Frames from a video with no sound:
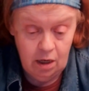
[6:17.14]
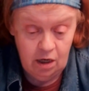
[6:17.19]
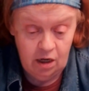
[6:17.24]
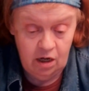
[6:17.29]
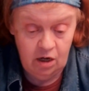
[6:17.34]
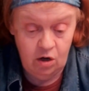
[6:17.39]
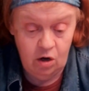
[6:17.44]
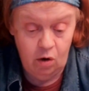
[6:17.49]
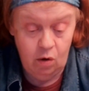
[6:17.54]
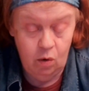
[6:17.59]

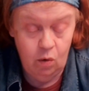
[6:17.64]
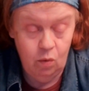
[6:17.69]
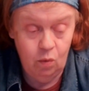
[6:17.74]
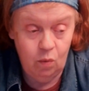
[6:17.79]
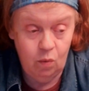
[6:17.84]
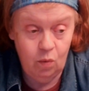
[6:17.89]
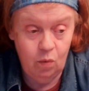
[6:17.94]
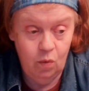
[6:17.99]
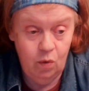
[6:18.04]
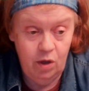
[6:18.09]
You know,
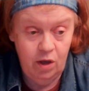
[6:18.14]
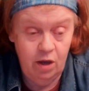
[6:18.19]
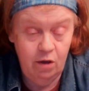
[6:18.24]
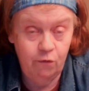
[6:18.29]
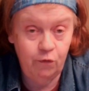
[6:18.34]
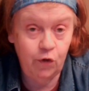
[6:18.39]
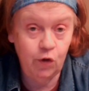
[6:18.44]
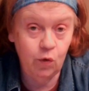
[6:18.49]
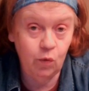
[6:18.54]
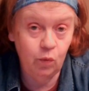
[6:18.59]

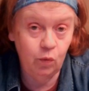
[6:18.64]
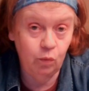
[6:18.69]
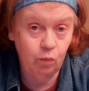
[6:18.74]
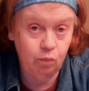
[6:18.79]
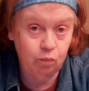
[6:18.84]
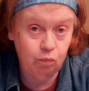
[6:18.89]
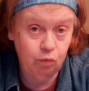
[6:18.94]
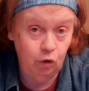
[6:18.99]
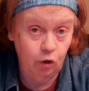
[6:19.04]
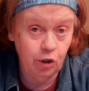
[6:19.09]
if you
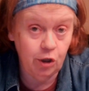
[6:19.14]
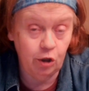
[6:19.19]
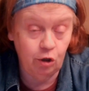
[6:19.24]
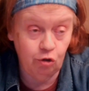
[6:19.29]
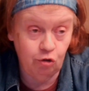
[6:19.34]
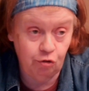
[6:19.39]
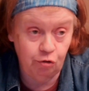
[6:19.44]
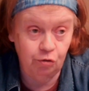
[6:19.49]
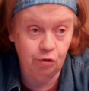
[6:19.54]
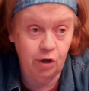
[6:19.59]
look at
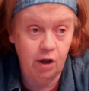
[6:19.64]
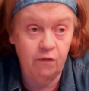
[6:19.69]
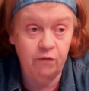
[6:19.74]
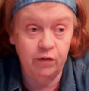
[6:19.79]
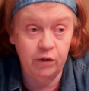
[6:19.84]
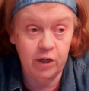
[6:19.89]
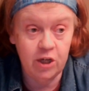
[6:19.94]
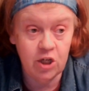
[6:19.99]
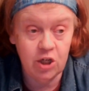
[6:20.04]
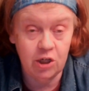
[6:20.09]
the true
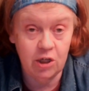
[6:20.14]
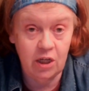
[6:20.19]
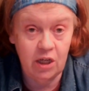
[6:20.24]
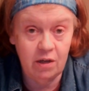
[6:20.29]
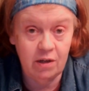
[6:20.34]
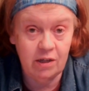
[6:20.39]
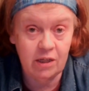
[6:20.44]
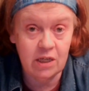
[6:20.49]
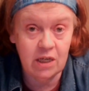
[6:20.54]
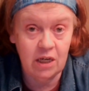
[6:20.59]
definition,
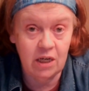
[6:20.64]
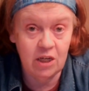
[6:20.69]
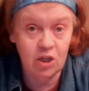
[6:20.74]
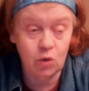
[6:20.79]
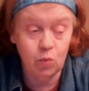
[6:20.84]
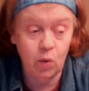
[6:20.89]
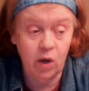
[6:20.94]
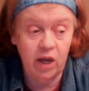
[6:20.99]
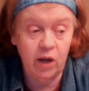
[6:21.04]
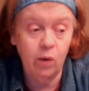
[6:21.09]
it
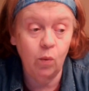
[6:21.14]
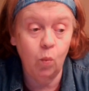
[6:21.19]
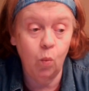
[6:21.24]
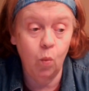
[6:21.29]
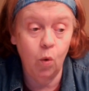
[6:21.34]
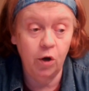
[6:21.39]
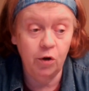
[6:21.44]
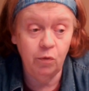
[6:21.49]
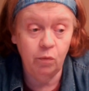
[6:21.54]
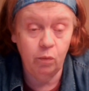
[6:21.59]
is when
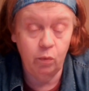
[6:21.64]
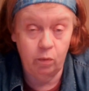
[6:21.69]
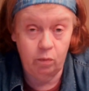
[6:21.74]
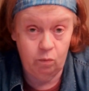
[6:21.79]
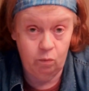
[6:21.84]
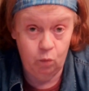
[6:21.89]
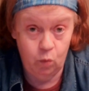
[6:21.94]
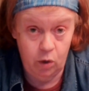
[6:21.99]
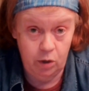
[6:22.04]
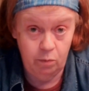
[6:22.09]

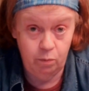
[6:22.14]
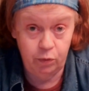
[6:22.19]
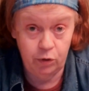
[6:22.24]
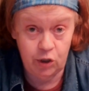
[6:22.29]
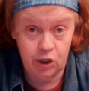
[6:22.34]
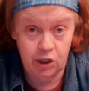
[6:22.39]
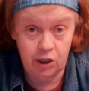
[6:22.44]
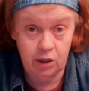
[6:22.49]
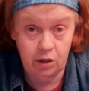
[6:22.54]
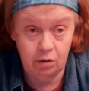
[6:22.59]
one
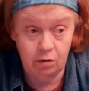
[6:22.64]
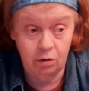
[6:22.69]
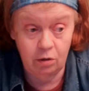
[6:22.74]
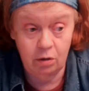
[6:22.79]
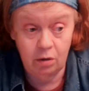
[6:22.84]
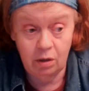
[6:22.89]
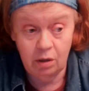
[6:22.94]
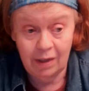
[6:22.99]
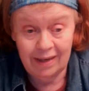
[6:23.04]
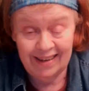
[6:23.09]

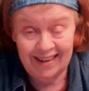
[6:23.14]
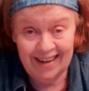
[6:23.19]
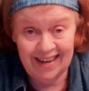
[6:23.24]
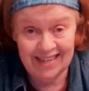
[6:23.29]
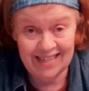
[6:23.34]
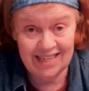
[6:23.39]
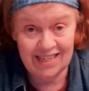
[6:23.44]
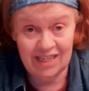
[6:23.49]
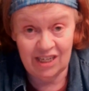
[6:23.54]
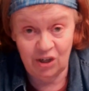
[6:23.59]
particular
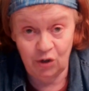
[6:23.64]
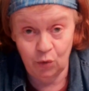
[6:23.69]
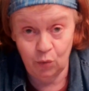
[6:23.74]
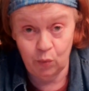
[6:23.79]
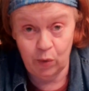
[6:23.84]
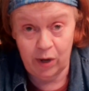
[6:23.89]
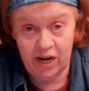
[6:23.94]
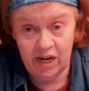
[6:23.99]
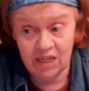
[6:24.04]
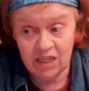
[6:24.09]
entity or
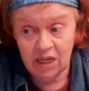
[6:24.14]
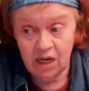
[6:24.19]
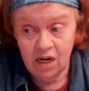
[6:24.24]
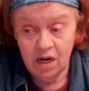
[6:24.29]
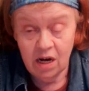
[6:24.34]
race